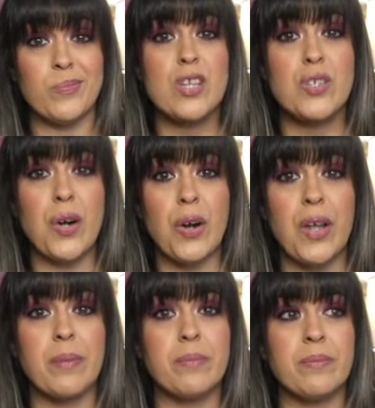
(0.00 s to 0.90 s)

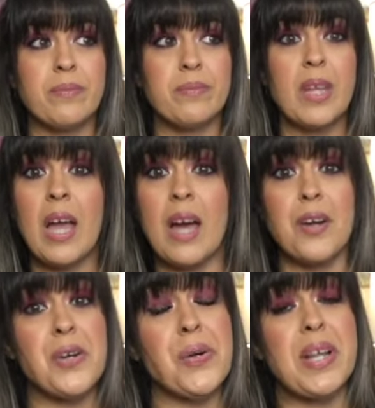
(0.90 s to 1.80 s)
Target. I don't
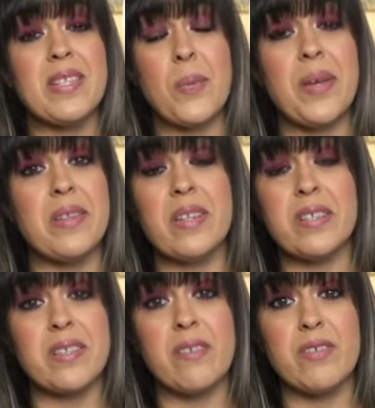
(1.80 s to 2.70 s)
know an SLP that
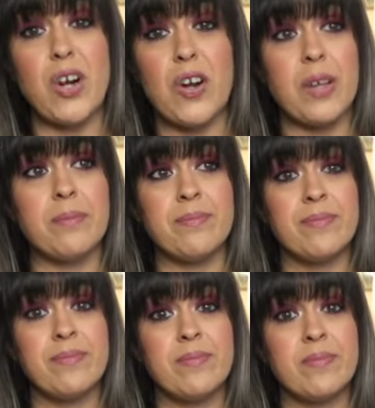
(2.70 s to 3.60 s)
doesn't love Target.
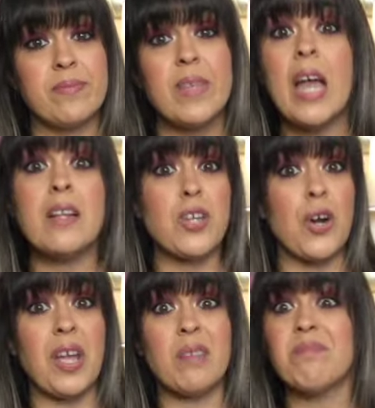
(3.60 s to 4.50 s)

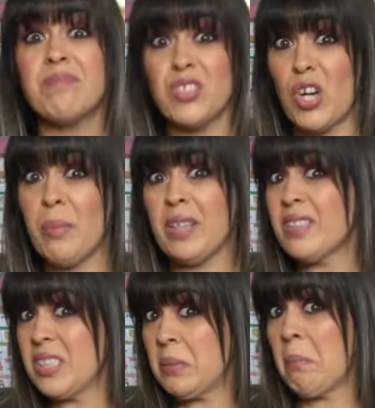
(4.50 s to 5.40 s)
Target, Starbucks.